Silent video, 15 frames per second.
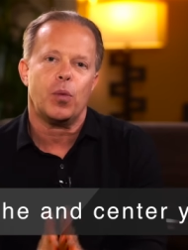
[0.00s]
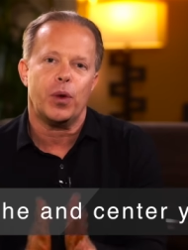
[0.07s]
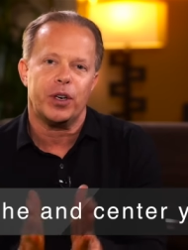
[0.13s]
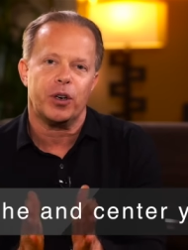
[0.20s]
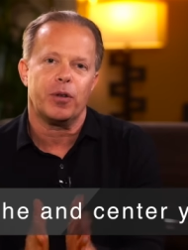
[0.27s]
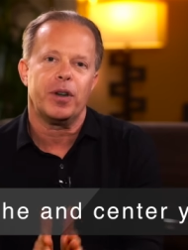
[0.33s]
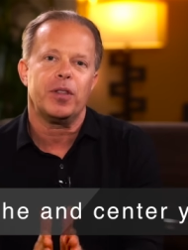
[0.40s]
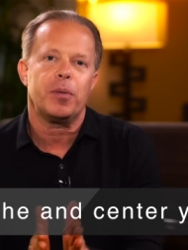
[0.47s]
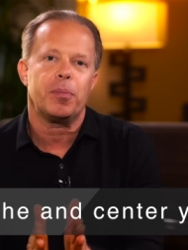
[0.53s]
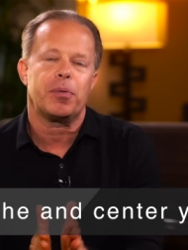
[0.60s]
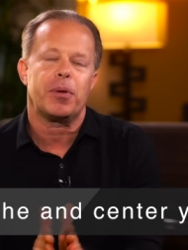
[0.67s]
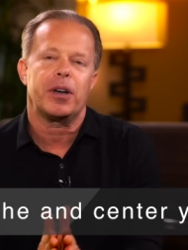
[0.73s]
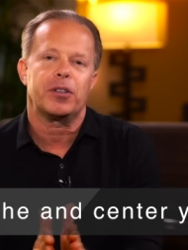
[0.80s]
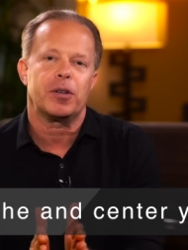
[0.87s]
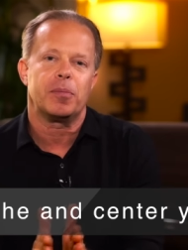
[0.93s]
When you're in the
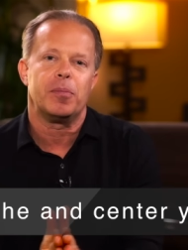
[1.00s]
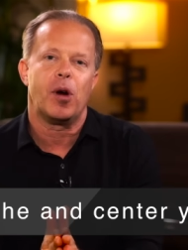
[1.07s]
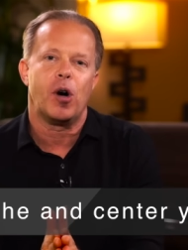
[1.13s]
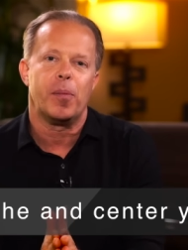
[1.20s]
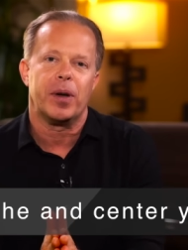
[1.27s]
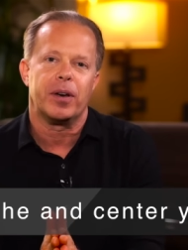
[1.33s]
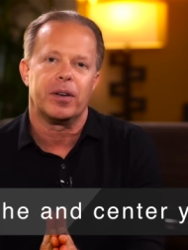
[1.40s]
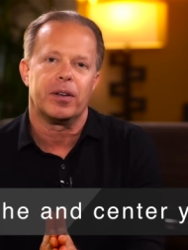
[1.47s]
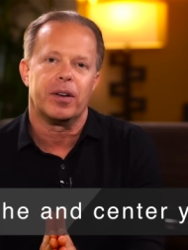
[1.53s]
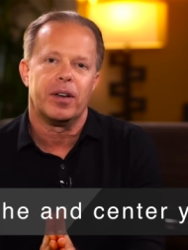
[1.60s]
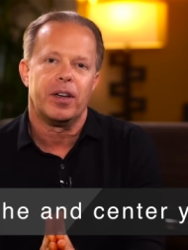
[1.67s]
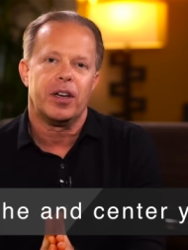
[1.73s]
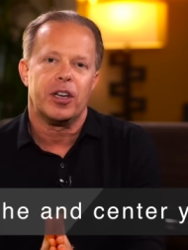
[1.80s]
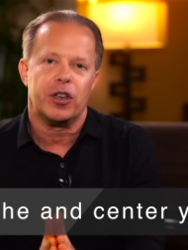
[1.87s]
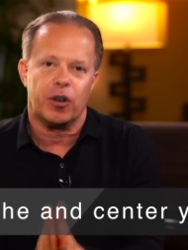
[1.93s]
present moment,
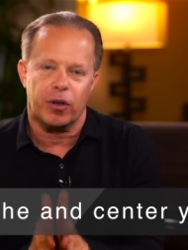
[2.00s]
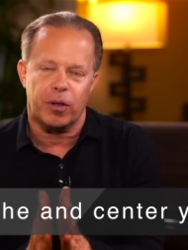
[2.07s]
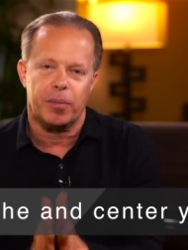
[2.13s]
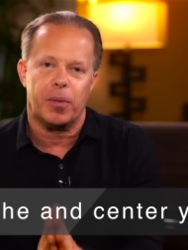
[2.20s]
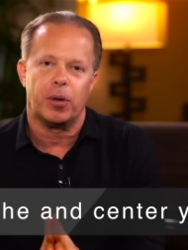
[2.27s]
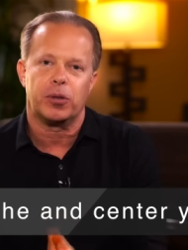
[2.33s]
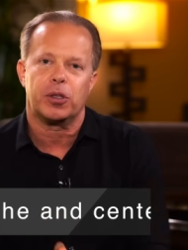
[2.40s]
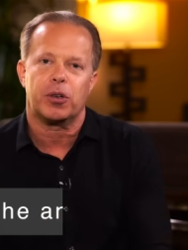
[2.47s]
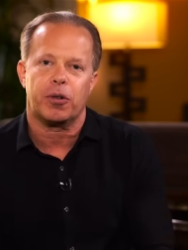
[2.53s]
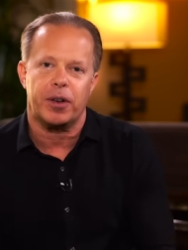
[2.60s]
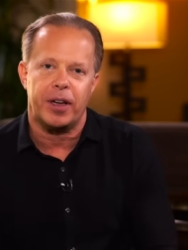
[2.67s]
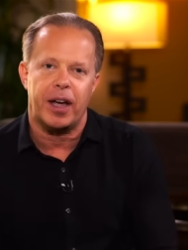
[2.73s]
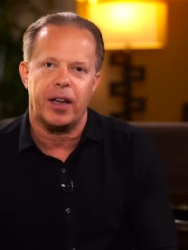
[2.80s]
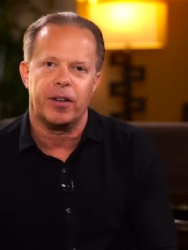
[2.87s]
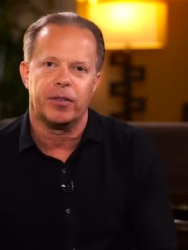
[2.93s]
you're the most
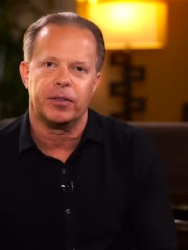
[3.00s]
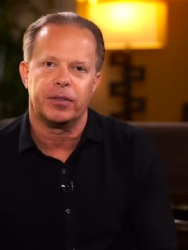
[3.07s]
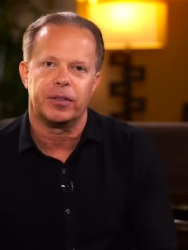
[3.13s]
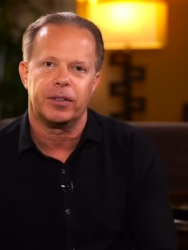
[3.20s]
creative.